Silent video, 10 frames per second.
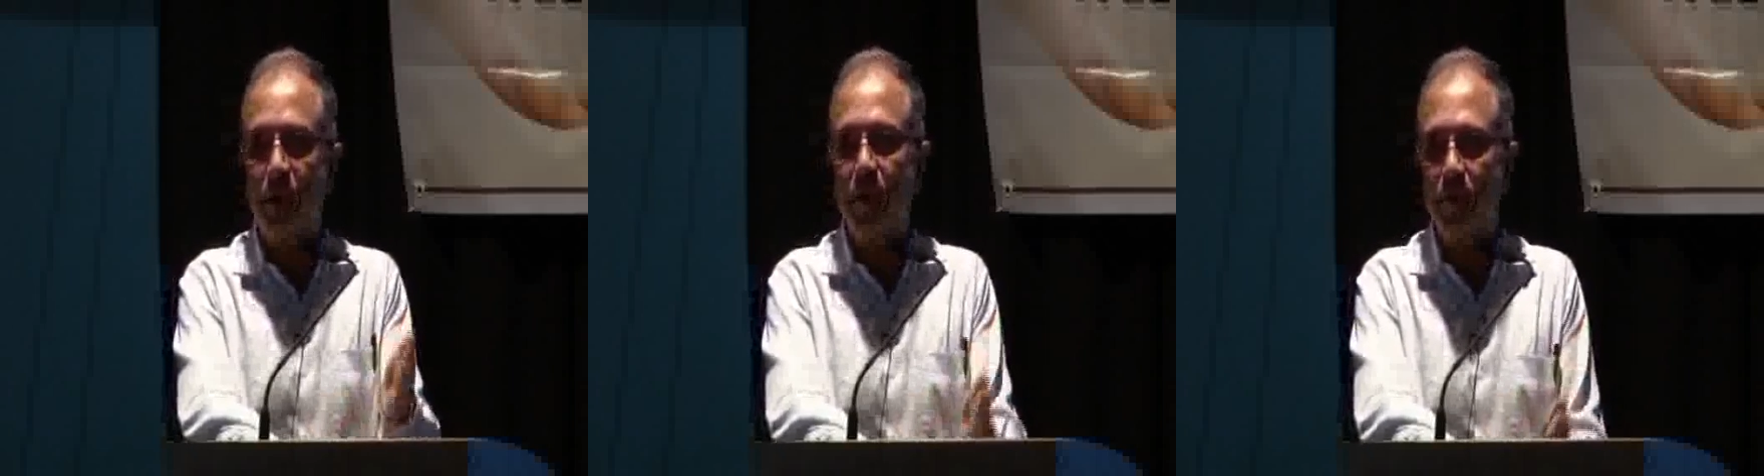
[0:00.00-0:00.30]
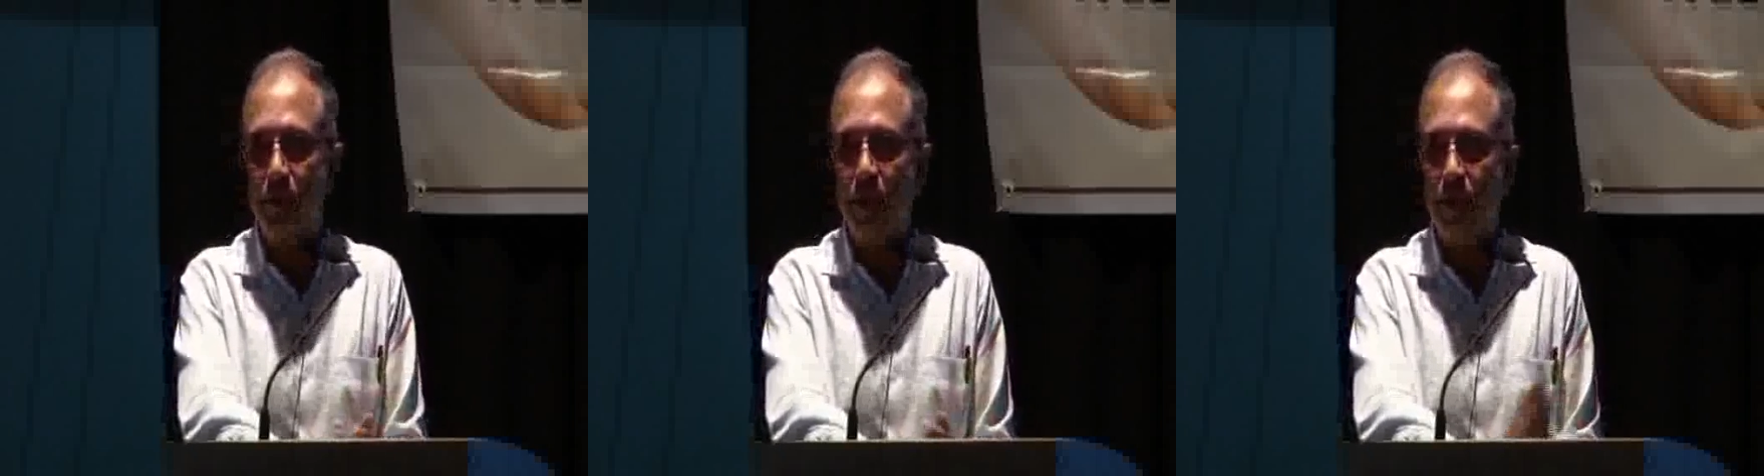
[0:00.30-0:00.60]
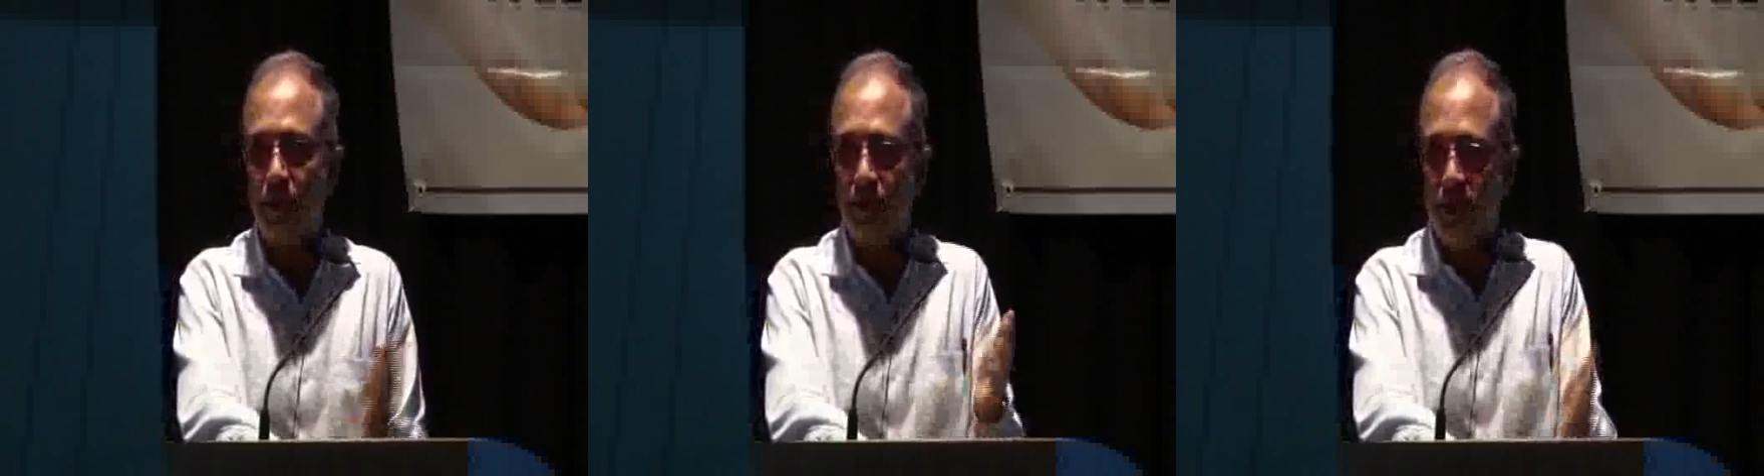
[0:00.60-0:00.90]
Rahu
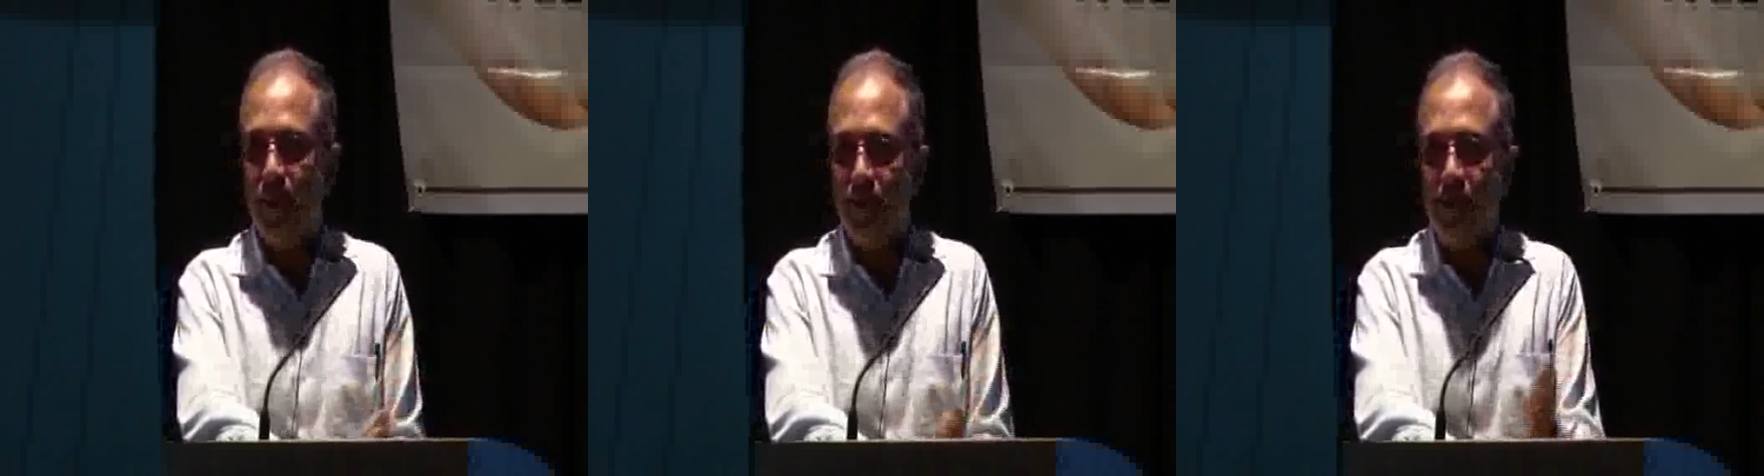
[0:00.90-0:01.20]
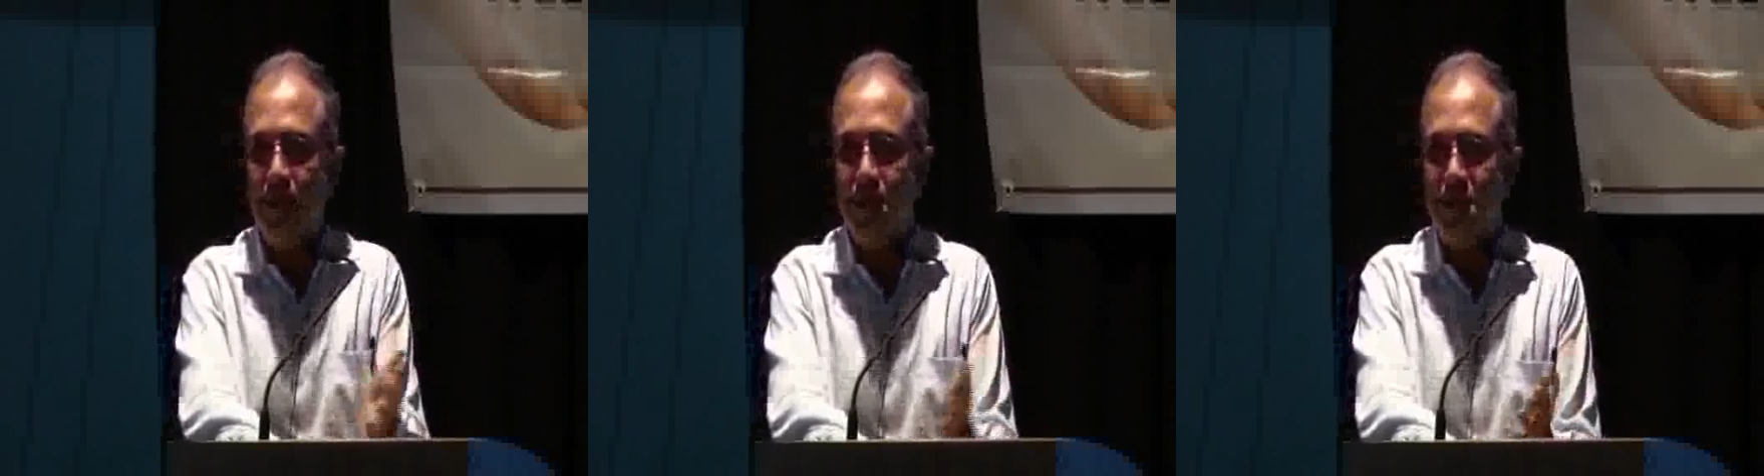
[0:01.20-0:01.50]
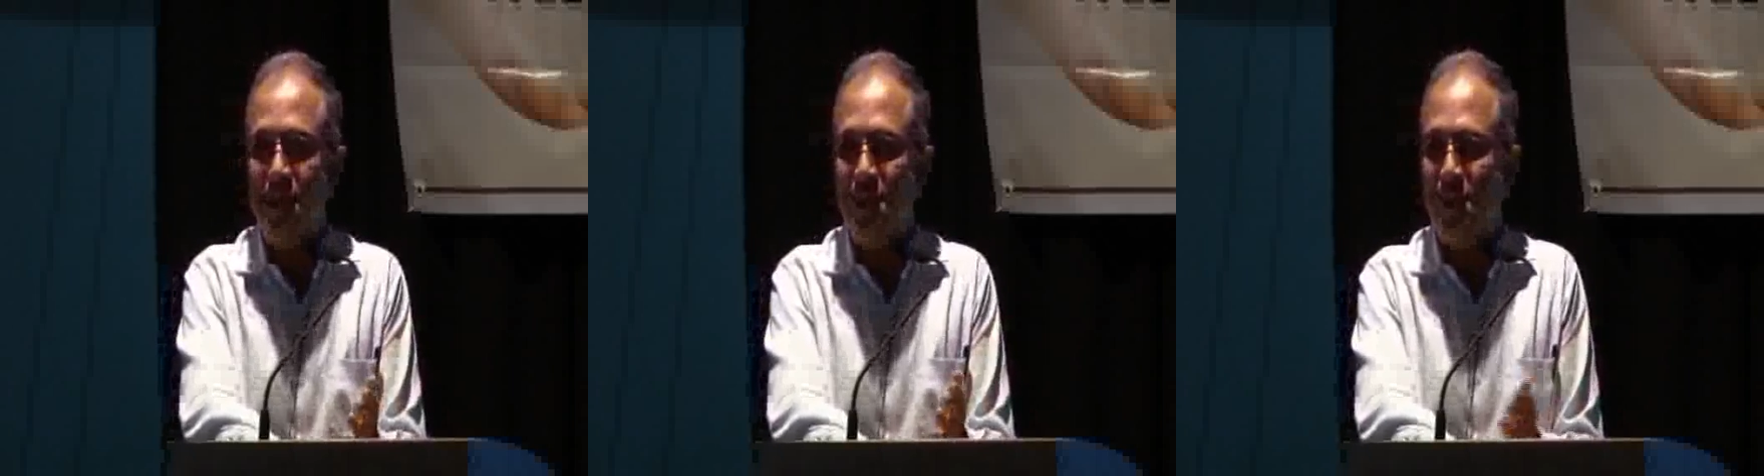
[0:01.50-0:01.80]
Kalam and
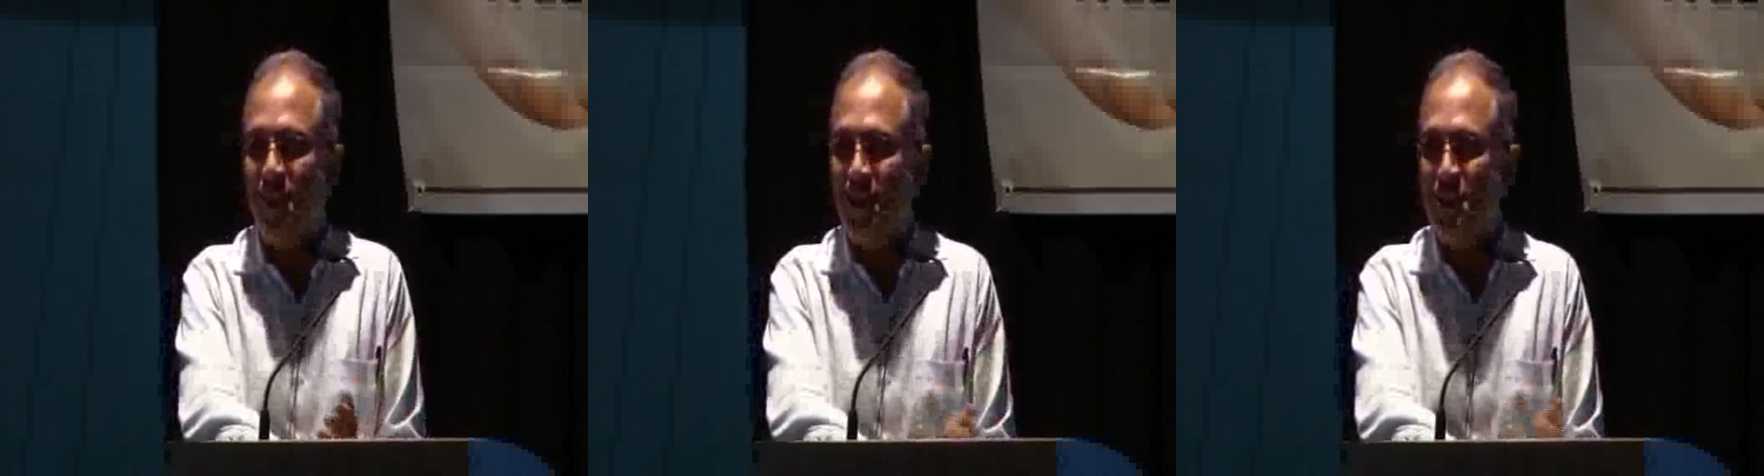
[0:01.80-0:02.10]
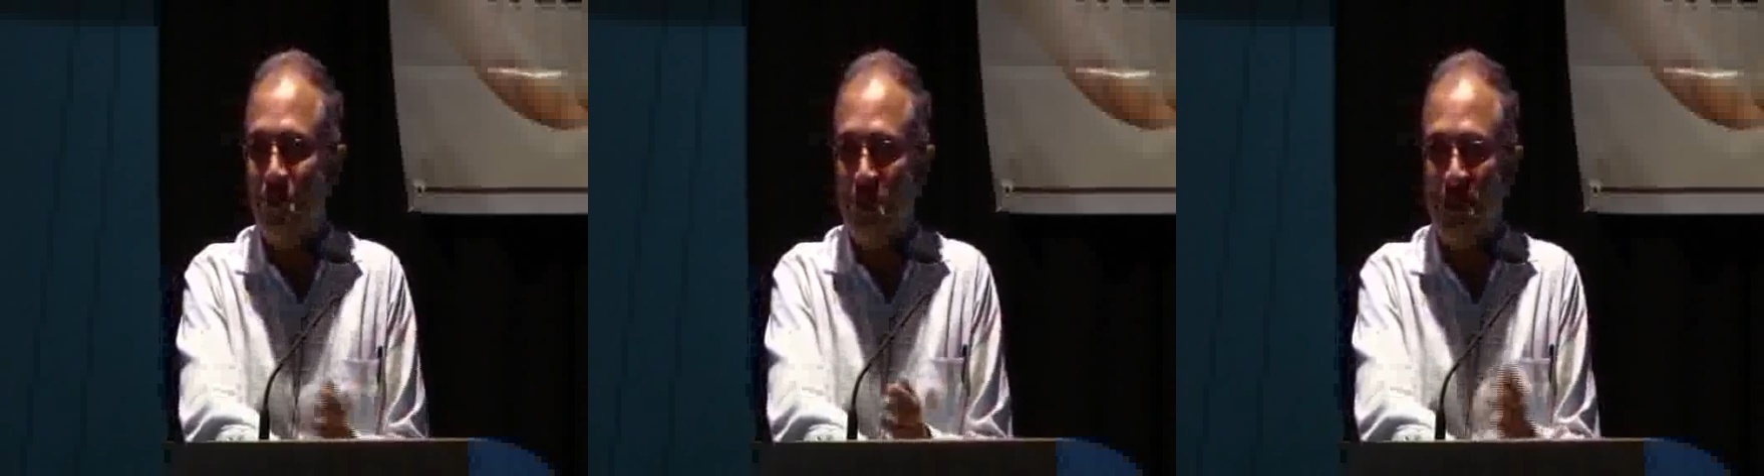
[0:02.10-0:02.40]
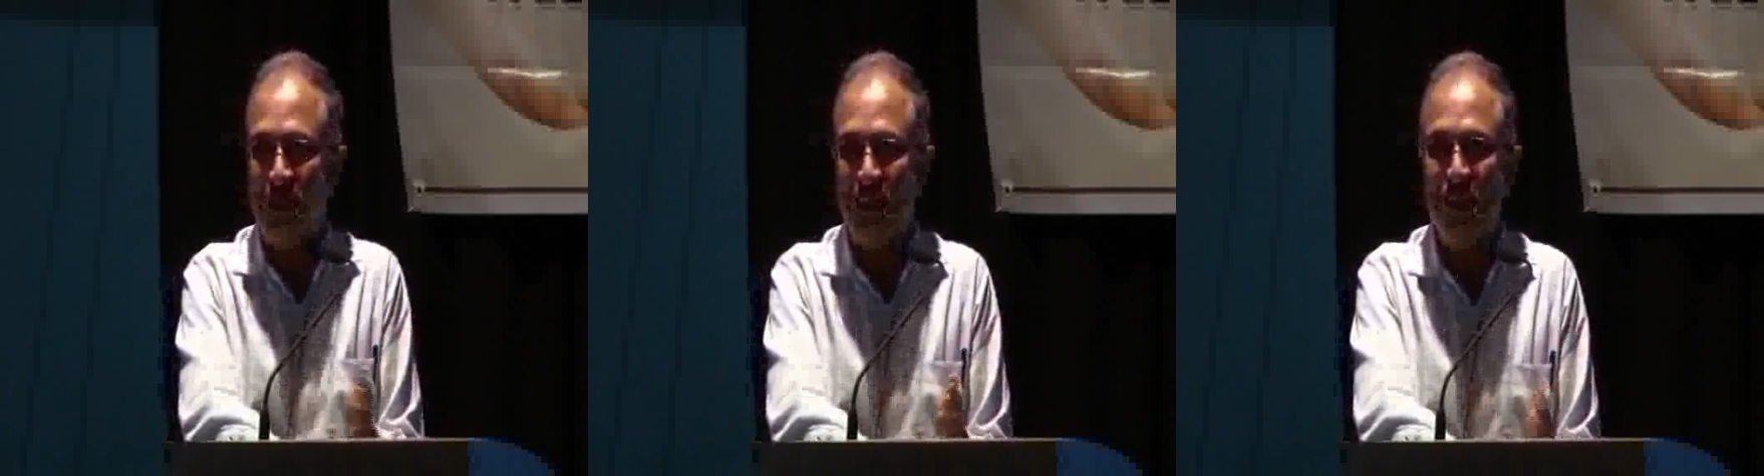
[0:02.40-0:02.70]
other such things
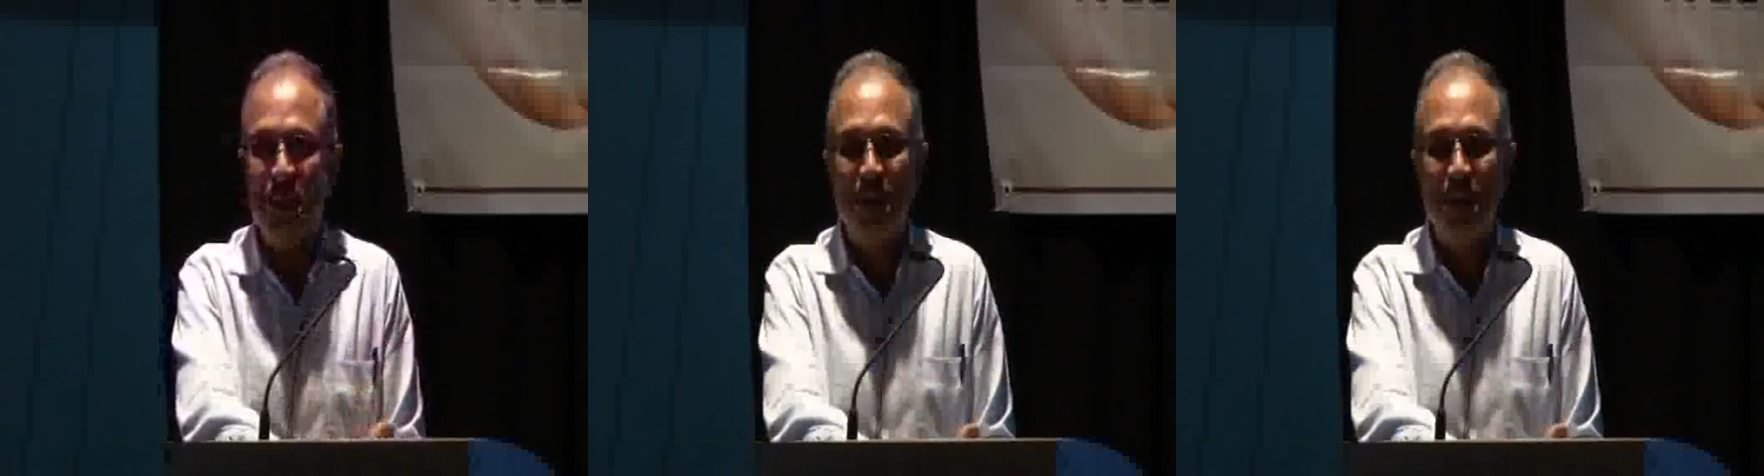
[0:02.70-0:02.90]
which are,